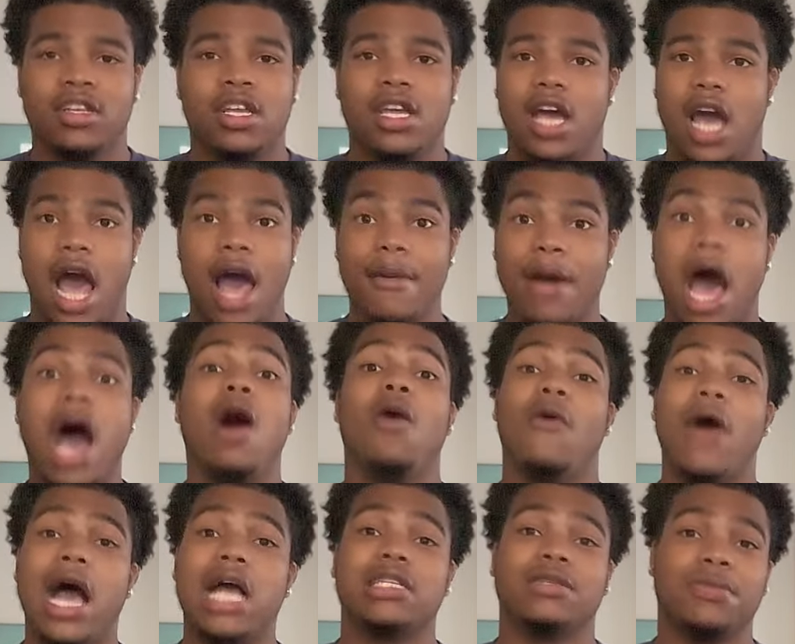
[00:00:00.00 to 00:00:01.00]
I, I'll
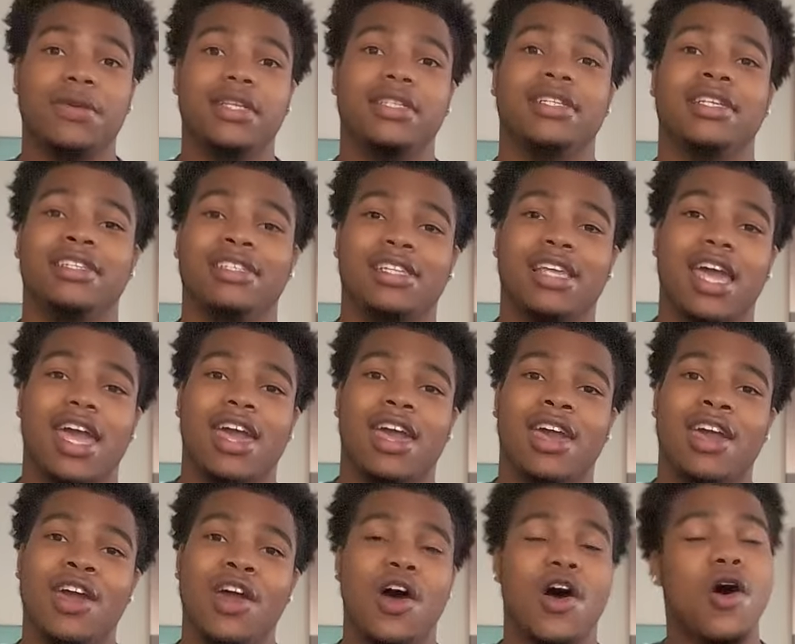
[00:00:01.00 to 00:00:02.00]
watch preseason game.
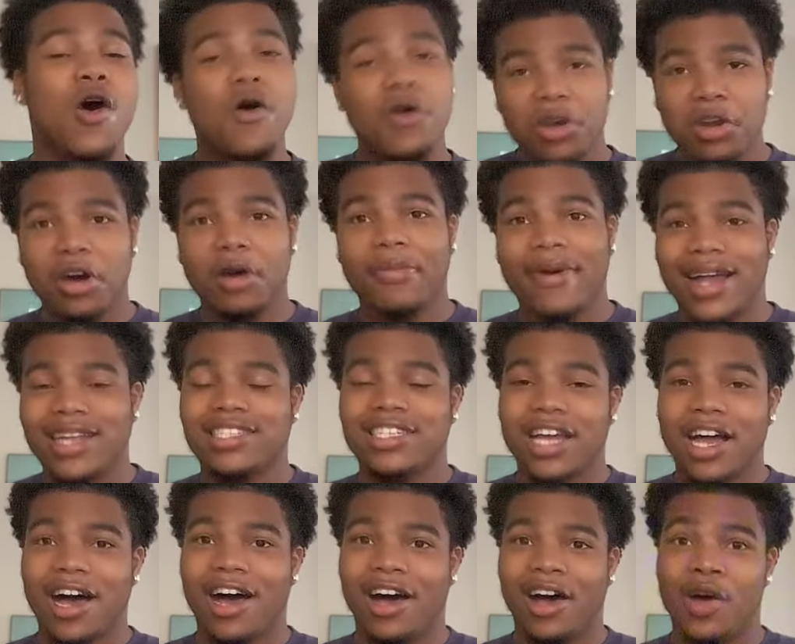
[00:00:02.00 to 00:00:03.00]
I don't know about
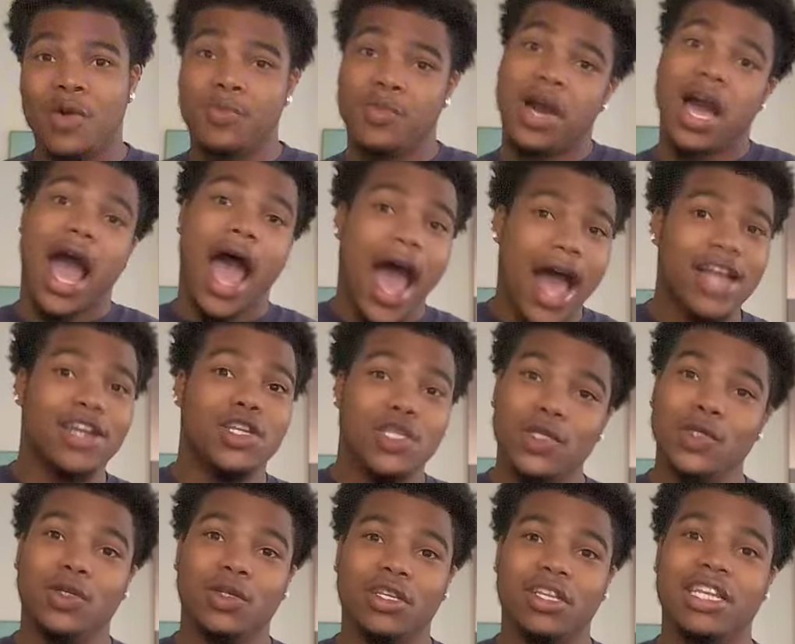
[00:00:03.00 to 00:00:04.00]
y'all, but I
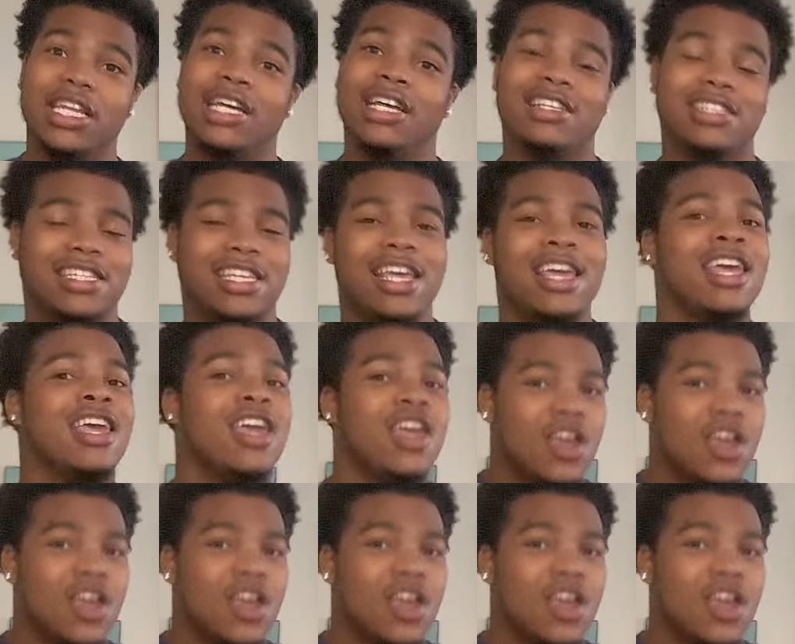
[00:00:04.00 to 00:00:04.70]
do. You know what I'm saying?